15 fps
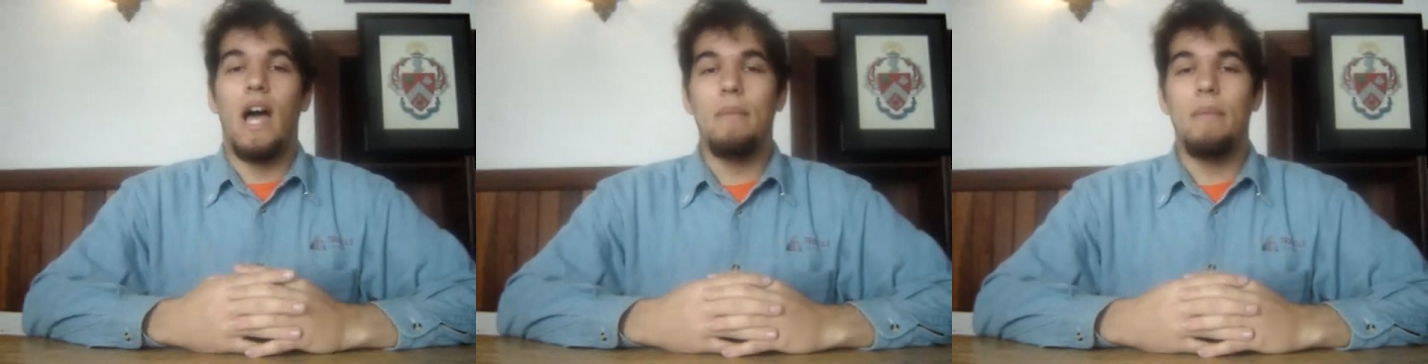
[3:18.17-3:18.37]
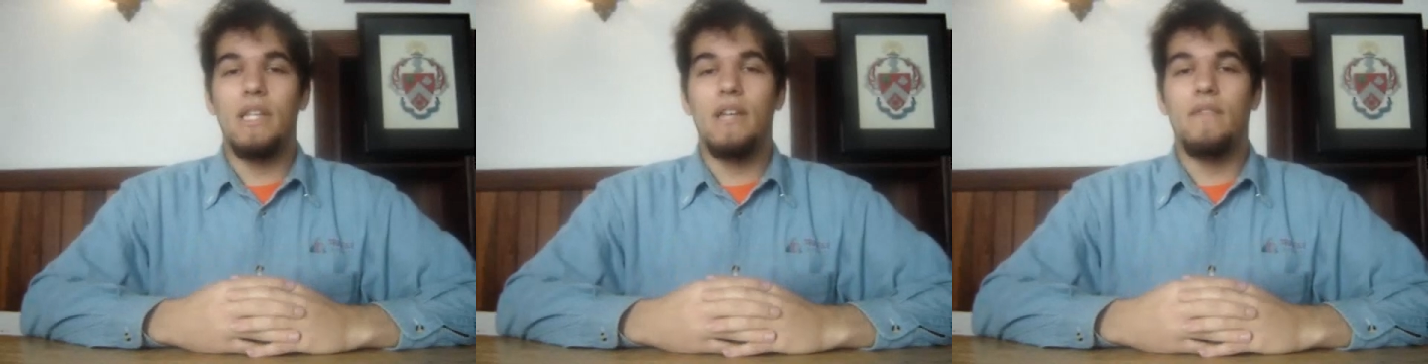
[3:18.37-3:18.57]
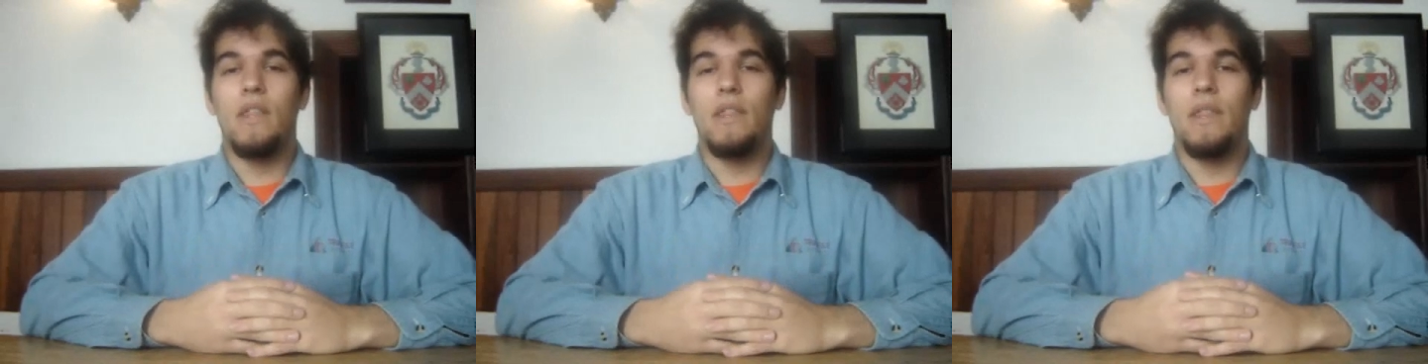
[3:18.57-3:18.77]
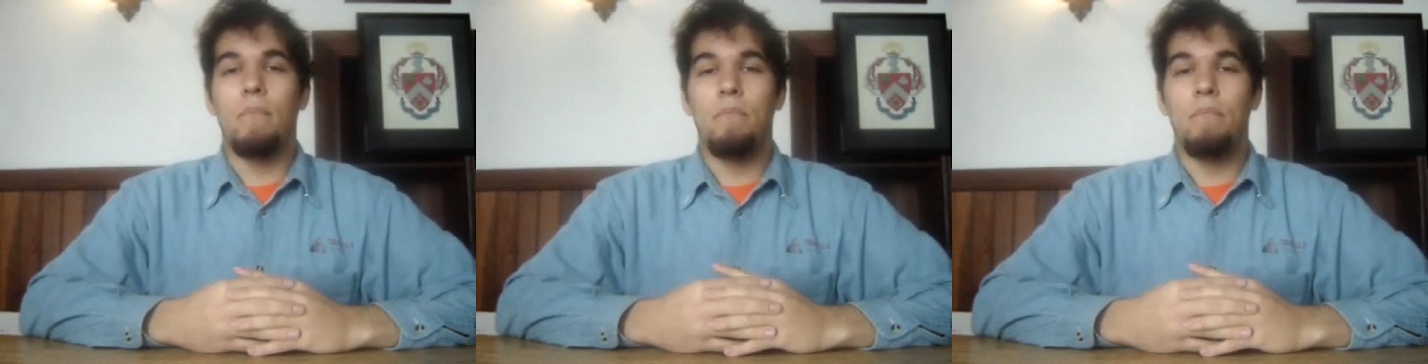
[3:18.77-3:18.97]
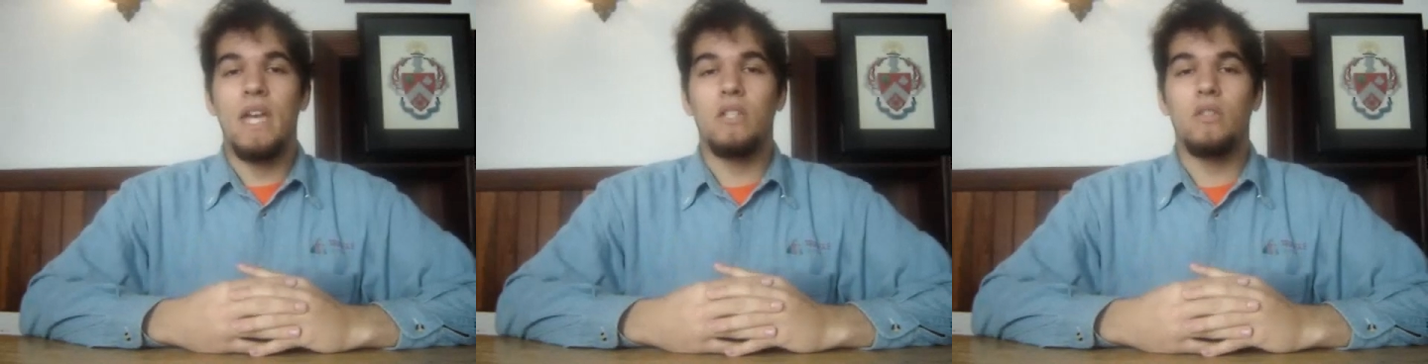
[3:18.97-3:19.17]
I believe that
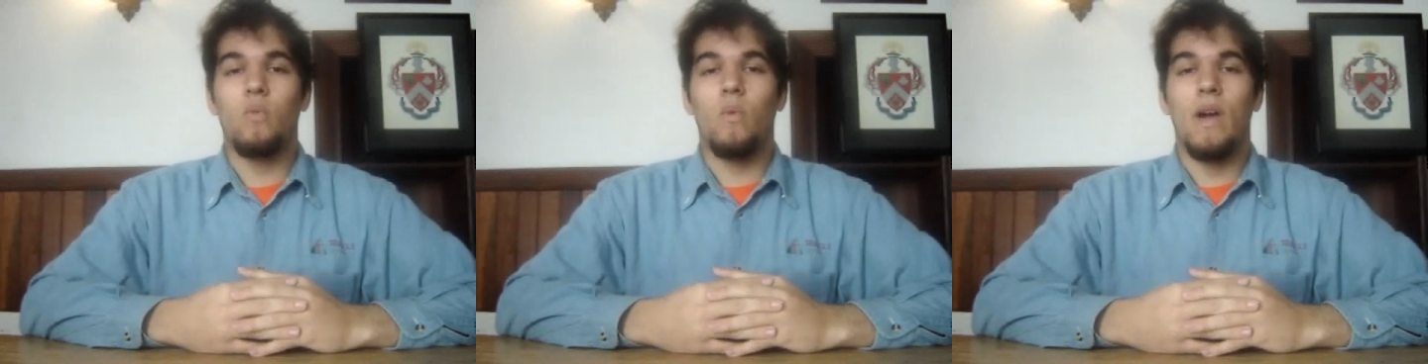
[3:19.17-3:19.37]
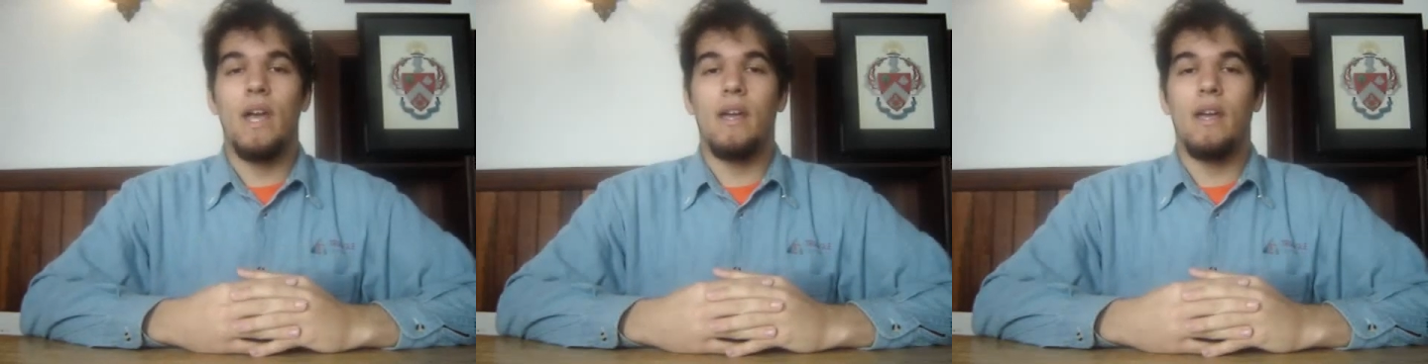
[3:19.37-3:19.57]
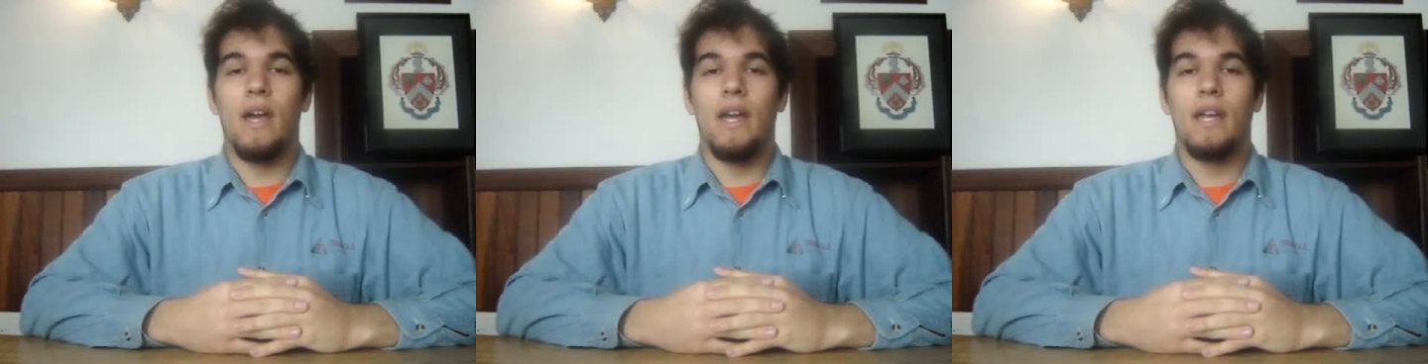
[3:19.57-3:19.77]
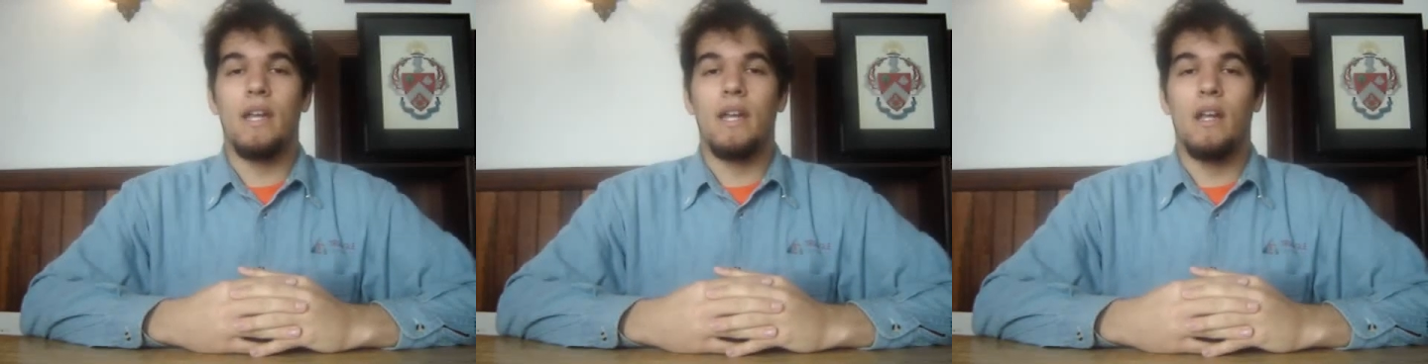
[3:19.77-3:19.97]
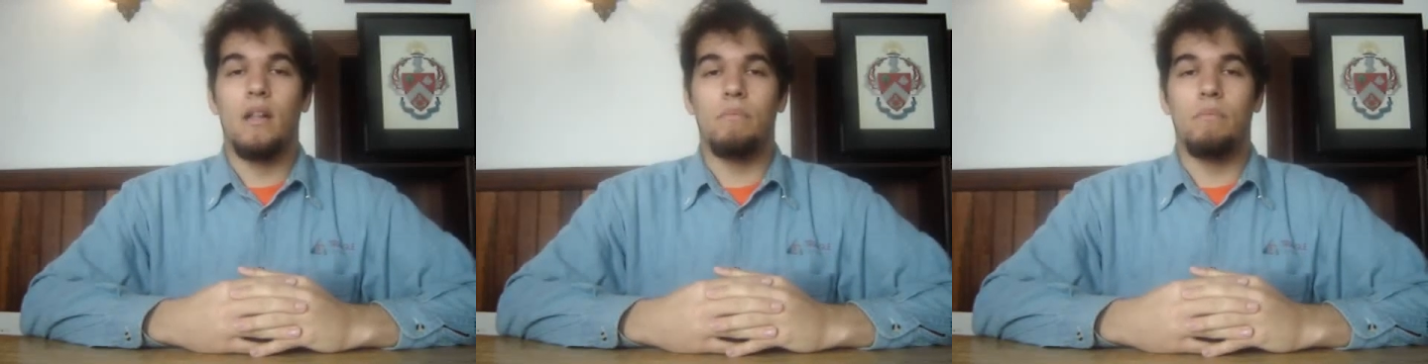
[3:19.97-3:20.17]
the best way I
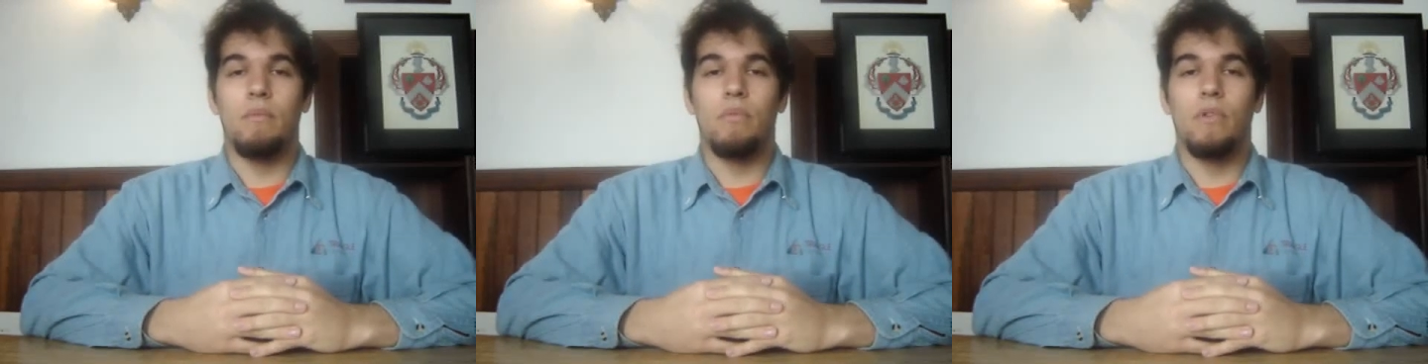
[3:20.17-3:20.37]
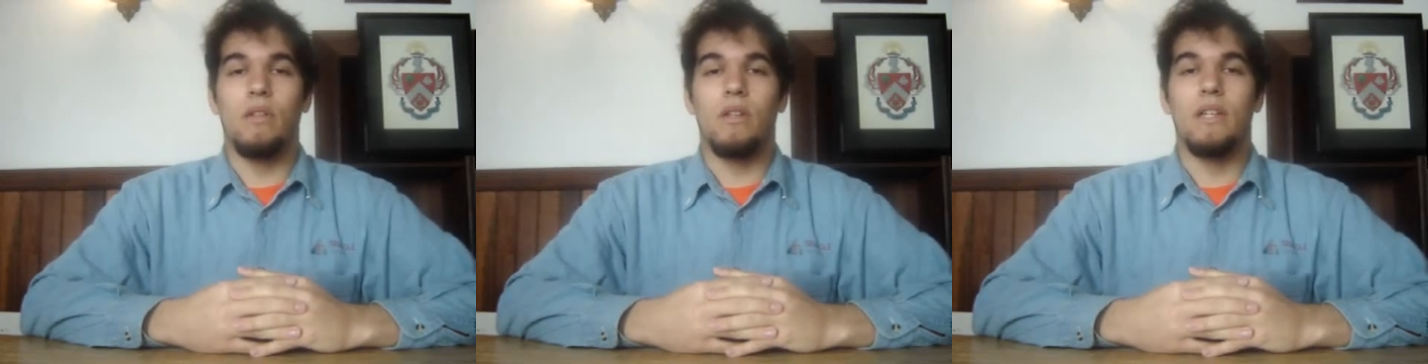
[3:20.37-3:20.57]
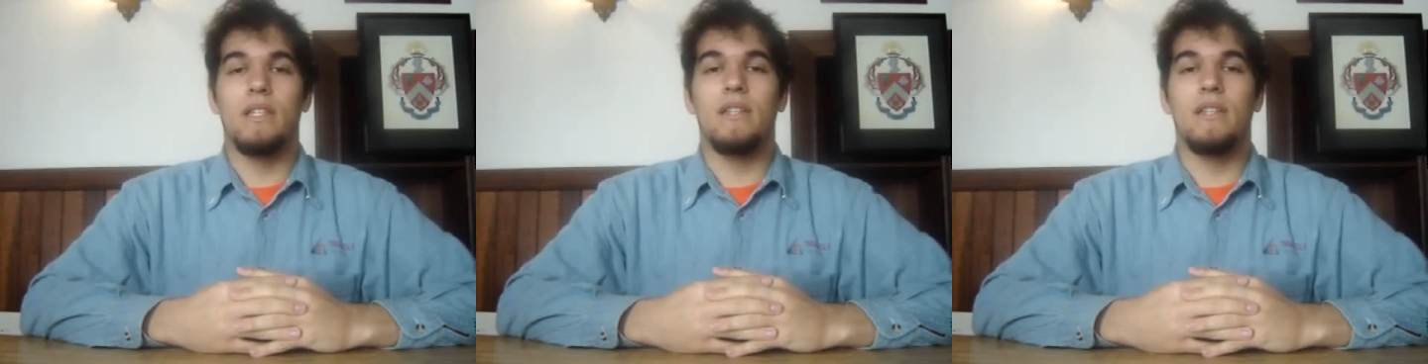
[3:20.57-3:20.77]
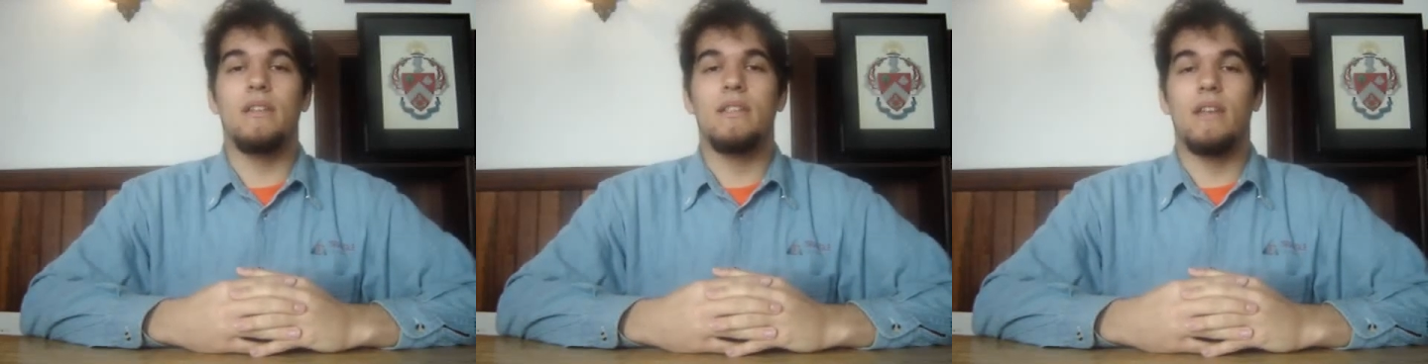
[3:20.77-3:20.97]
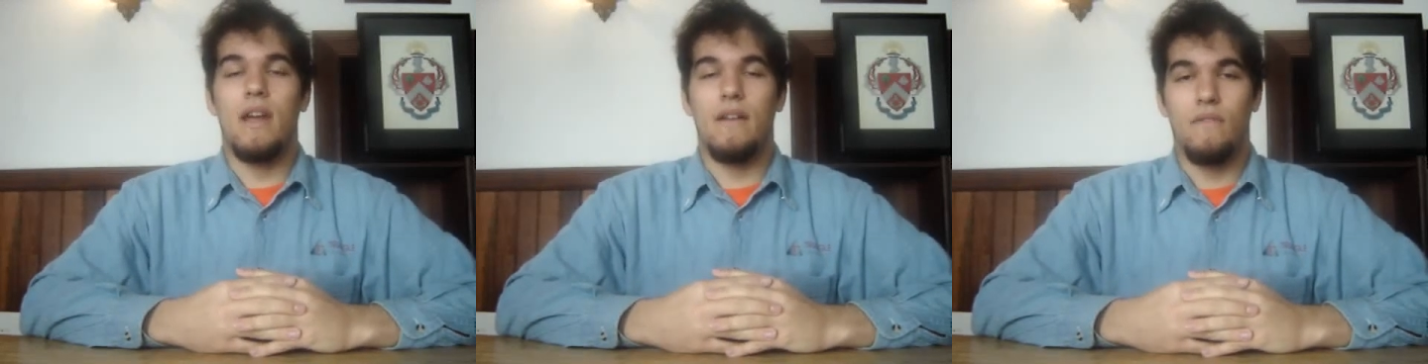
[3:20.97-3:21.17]
can help people is to
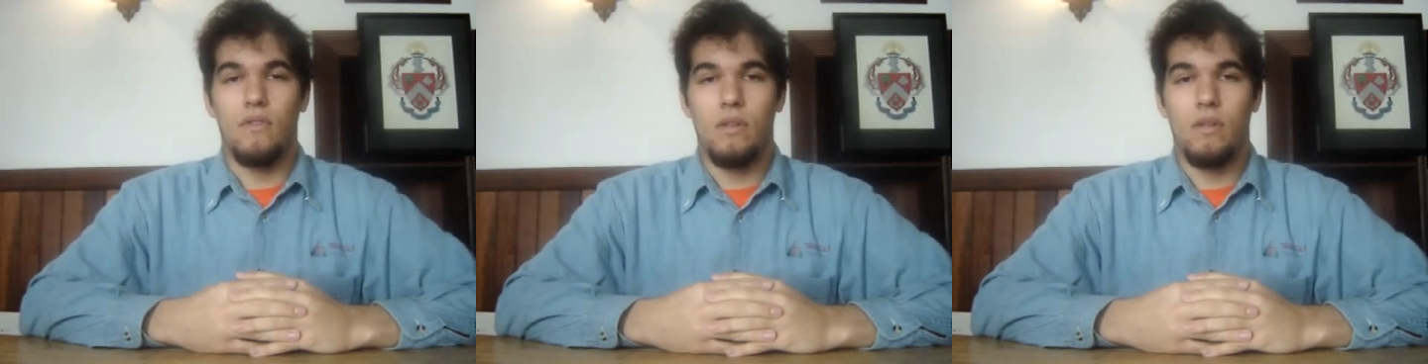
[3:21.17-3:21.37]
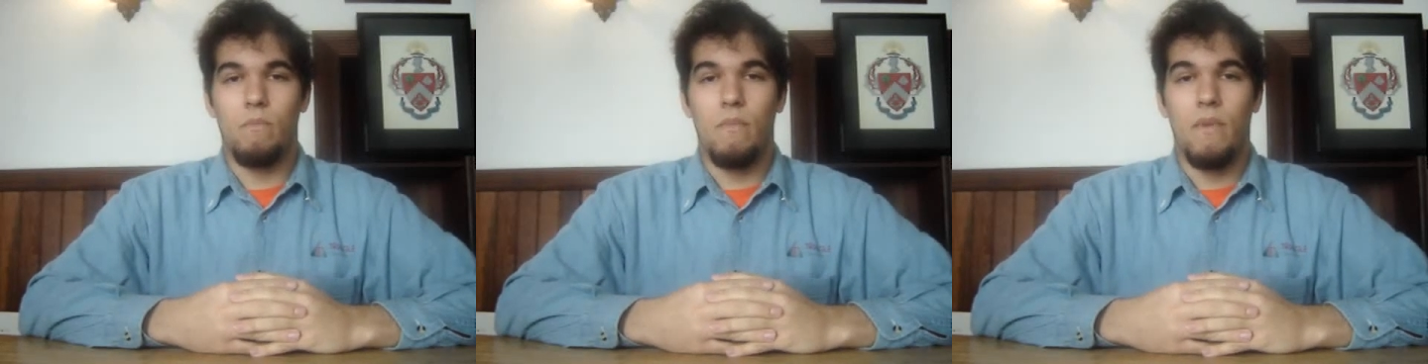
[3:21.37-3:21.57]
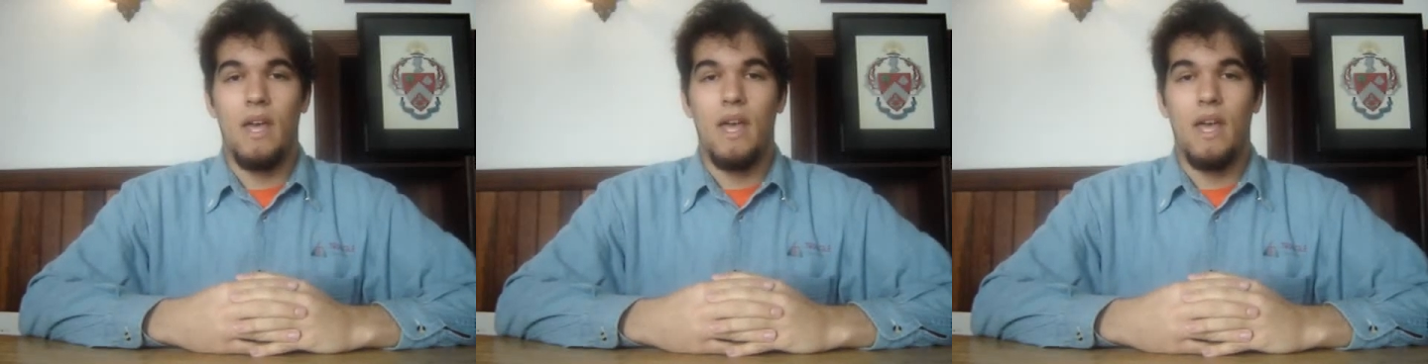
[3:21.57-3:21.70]
design for them,